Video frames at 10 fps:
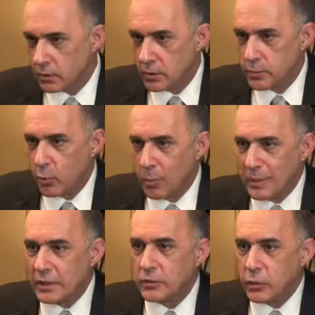this more
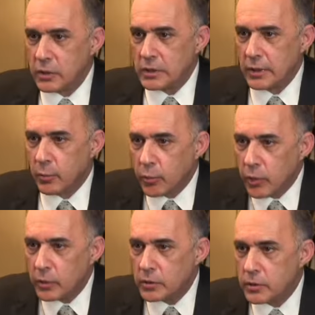militaristic
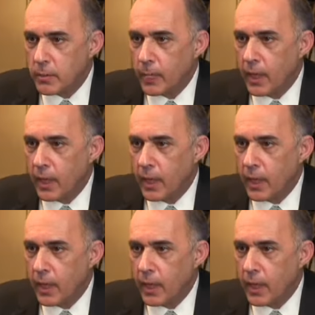approach,